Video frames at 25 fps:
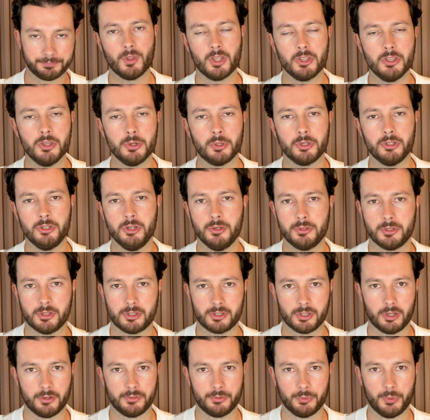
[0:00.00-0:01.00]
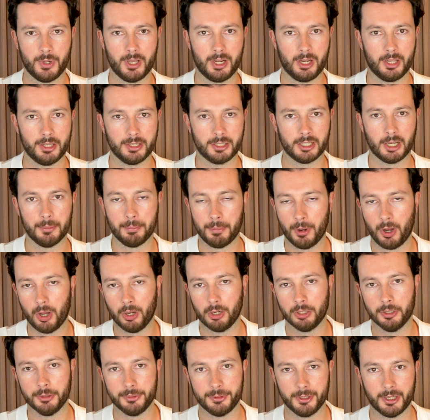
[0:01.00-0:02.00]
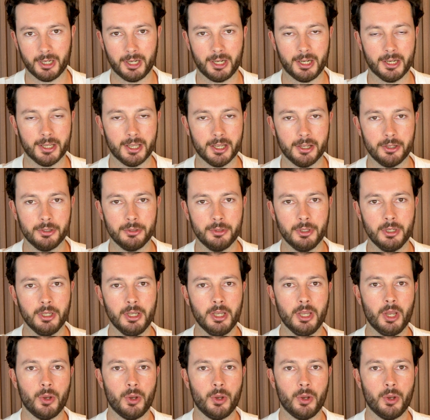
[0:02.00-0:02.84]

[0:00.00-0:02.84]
you can use a software like Apollo.io,